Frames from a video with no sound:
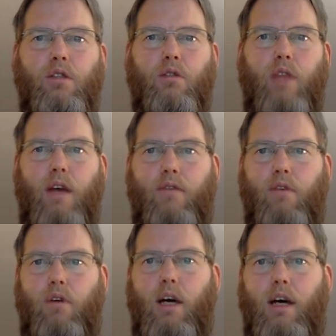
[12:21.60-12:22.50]
so
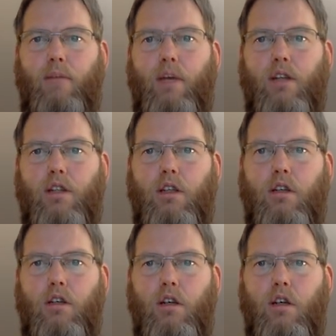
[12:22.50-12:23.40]
therefore I'm actually
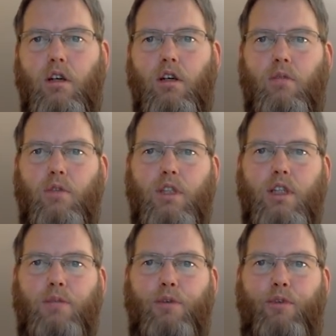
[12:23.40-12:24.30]

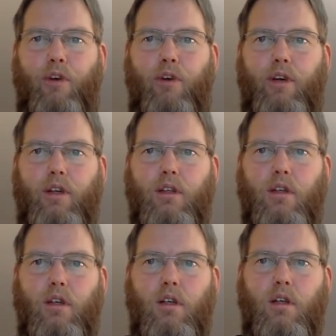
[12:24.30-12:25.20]
still preferring
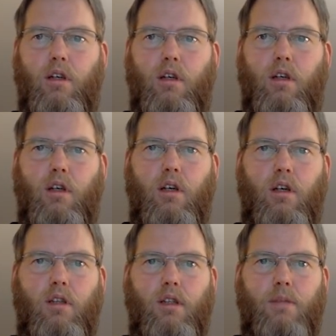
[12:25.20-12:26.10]

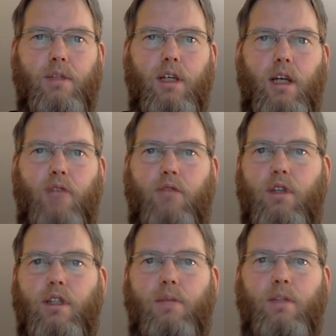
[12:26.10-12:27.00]
something like, for
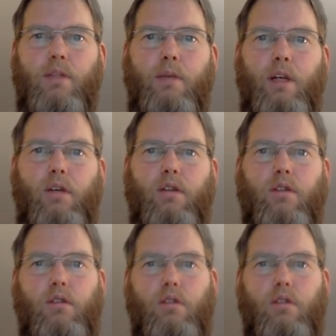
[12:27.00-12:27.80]
example, Sibelius.